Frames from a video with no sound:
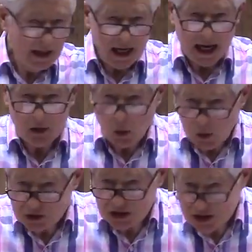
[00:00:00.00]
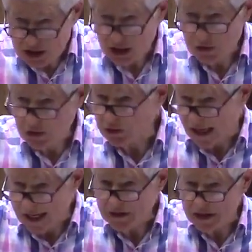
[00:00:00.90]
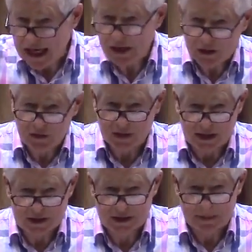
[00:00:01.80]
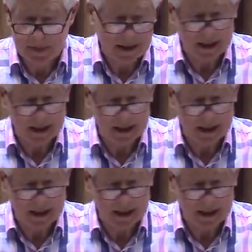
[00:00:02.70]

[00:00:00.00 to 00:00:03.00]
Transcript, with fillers: are all so good, and the other things, uh,